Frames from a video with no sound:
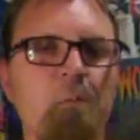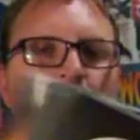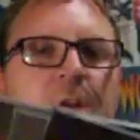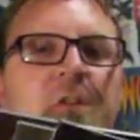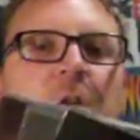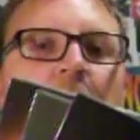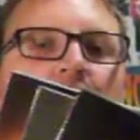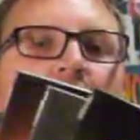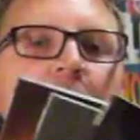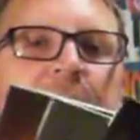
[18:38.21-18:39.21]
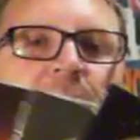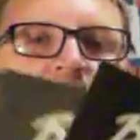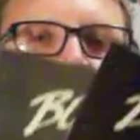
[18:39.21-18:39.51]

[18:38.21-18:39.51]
1, 2, and 3